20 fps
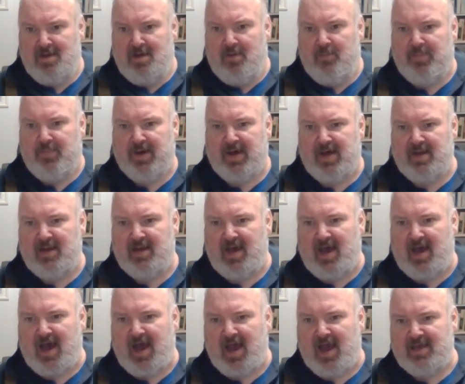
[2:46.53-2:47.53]
But
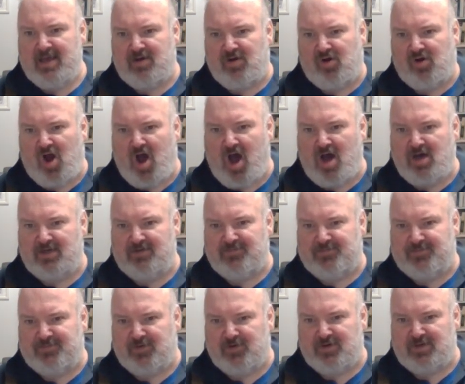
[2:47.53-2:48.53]
I call it
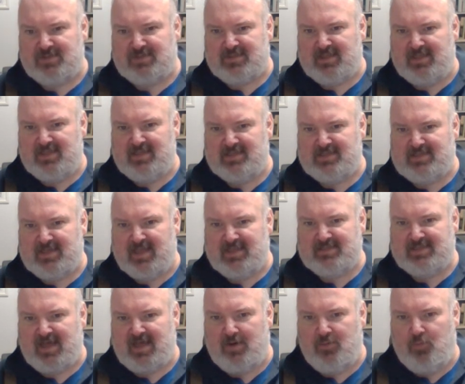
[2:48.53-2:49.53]
first in the
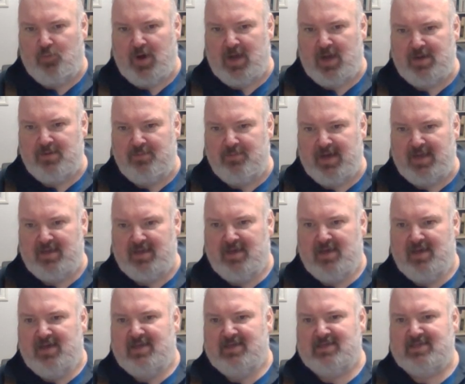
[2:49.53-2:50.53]
sense that one might
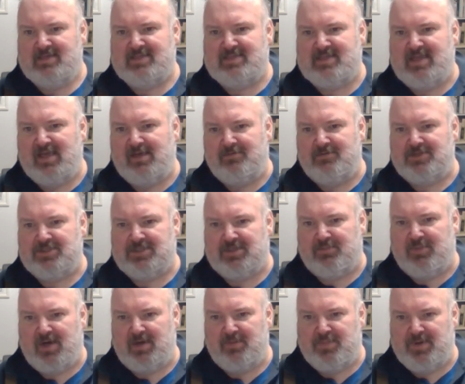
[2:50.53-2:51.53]
distinguish
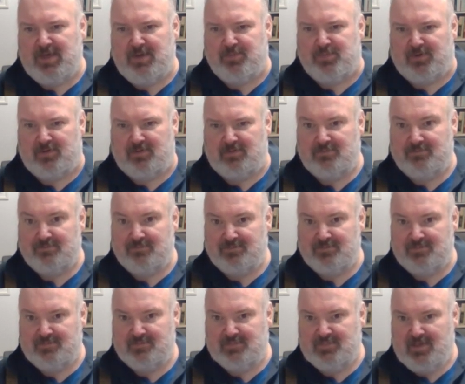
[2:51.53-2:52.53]
among
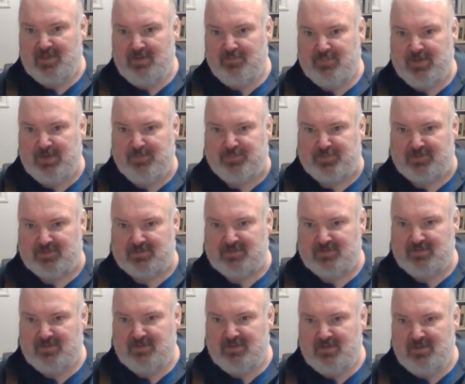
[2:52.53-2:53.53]
peoples.
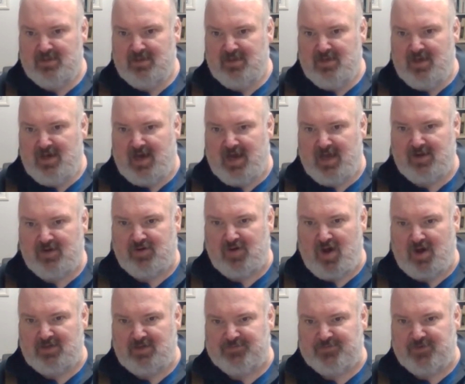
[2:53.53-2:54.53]
I
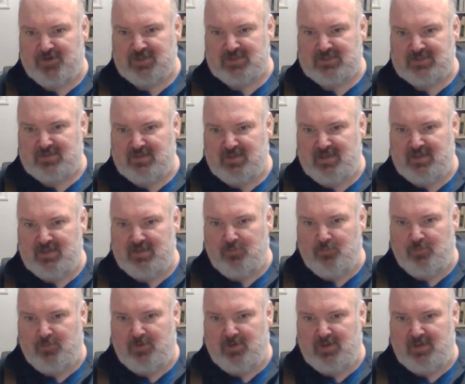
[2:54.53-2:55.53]
call it first in
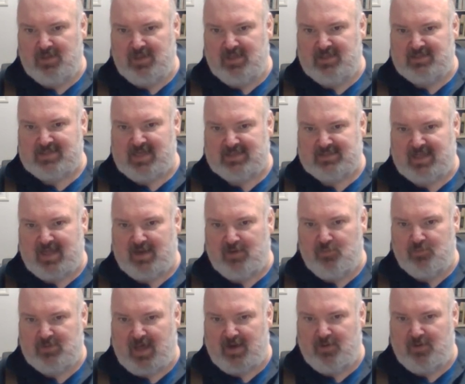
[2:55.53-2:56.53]
the sense
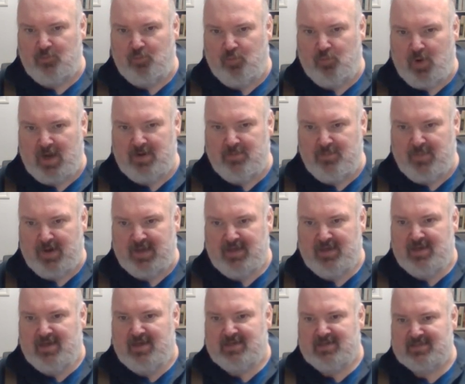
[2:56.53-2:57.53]
that one might
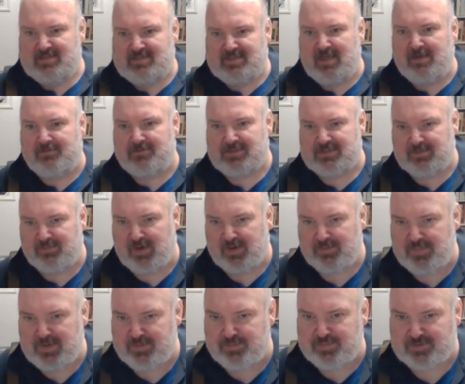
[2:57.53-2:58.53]
distinguish among
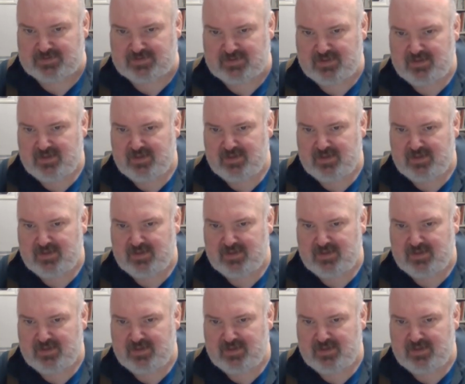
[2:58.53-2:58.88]
peoples.